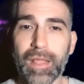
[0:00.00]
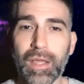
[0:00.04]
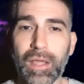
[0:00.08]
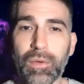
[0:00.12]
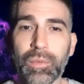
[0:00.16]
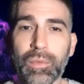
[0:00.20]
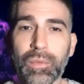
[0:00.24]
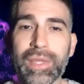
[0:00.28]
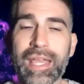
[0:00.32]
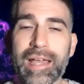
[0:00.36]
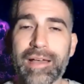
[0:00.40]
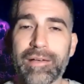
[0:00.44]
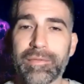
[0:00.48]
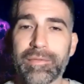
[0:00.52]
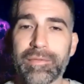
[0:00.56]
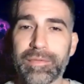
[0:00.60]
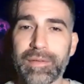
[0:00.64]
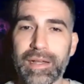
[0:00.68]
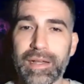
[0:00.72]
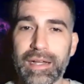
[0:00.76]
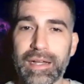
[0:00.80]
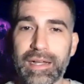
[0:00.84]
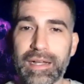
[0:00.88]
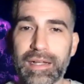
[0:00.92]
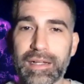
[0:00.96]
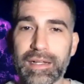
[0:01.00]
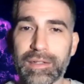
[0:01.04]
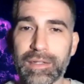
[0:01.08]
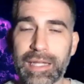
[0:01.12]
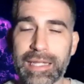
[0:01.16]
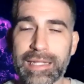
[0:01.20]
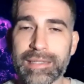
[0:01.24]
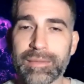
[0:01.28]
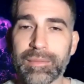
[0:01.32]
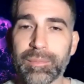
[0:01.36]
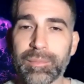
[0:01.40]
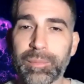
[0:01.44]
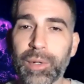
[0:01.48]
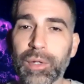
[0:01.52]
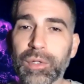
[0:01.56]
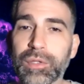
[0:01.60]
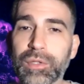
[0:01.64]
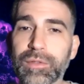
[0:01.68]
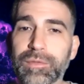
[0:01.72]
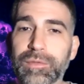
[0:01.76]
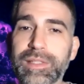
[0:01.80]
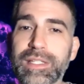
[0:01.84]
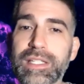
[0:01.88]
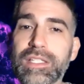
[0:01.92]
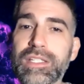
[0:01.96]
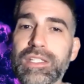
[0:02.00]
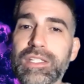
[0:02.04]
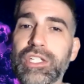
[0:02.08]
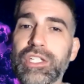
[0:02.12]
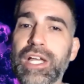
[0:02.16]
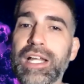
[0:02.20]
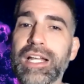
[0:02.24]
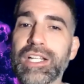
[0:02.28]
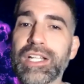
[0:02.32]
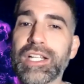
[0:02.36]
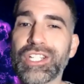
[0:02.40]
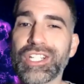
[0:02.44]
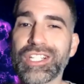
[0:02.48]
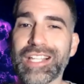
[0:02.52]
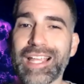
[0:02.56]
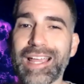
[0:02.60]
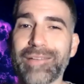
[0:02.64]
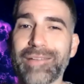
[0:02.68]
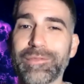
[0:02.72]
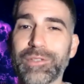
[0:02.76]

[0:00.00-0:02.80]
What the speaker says: We have, and both of these challenges have